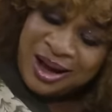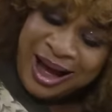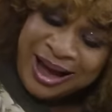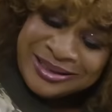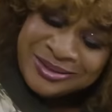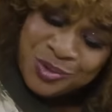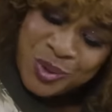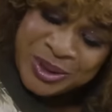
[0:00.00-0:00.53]

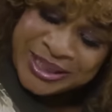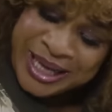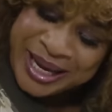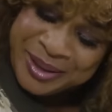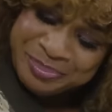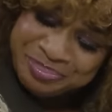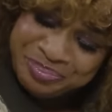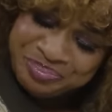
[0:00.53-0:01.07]
and with
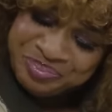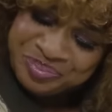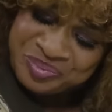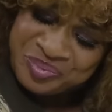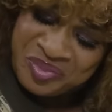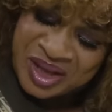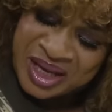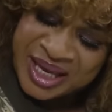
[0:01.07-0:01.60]

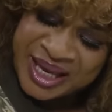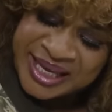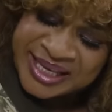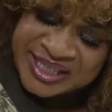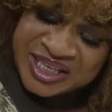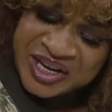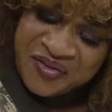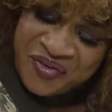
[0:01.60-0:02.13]

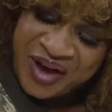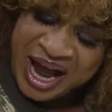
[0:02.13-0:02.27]
silver